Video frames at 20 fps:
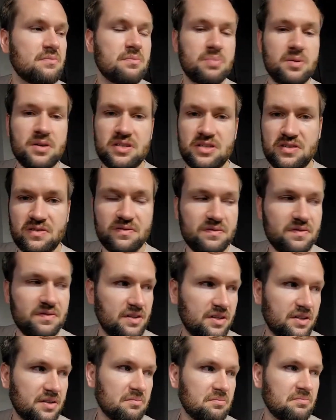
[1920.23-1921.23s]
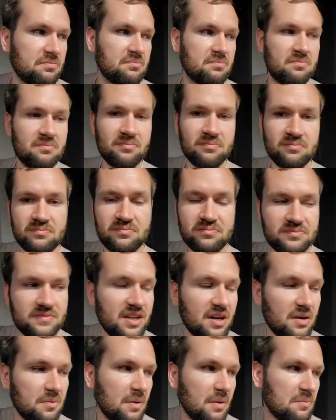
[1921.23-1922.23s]
bunch of
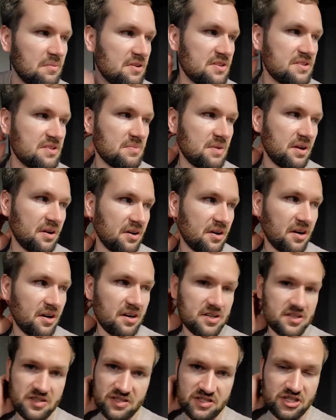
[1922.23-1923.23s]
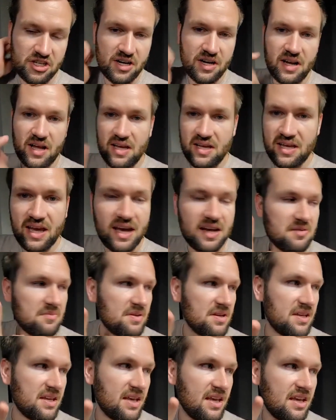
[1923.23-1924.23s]
memories in my heart. The Jedi
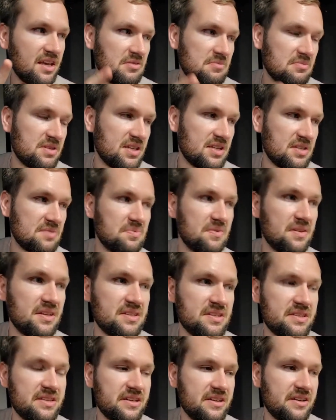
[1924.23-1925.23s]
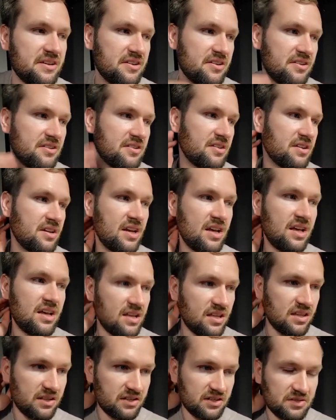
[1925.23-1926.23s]
Academy game takes place here.
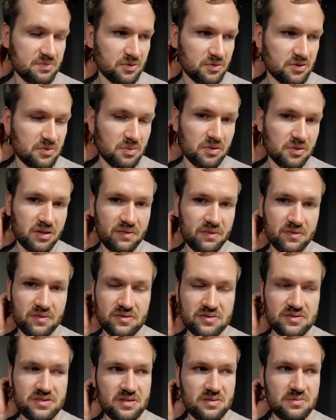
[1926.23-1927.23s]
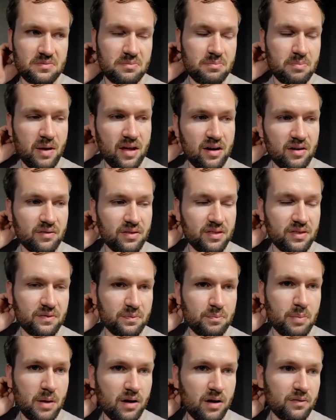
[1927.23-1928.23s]
There's multiple levels in the
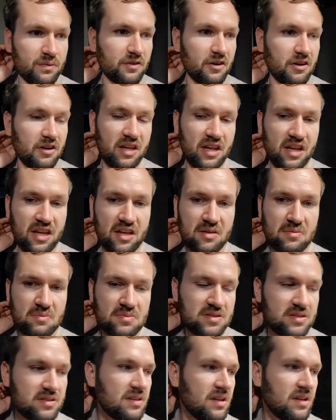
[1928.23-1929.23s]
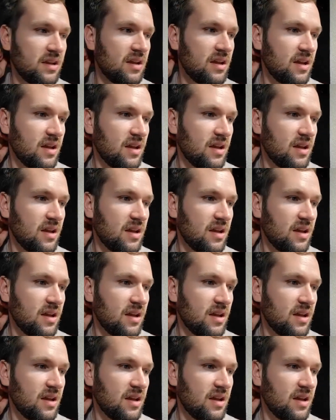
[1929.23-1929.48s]
Battlefront games.